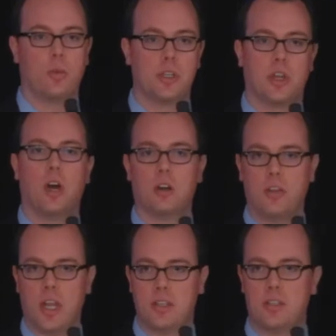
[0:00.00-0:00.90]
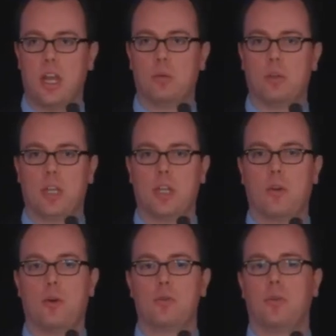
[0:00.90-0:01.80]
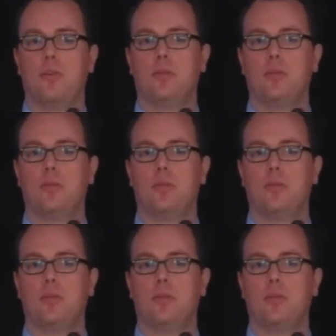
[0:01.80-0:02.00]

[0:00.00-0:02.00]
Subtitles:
which under the ACA, we're looking at those with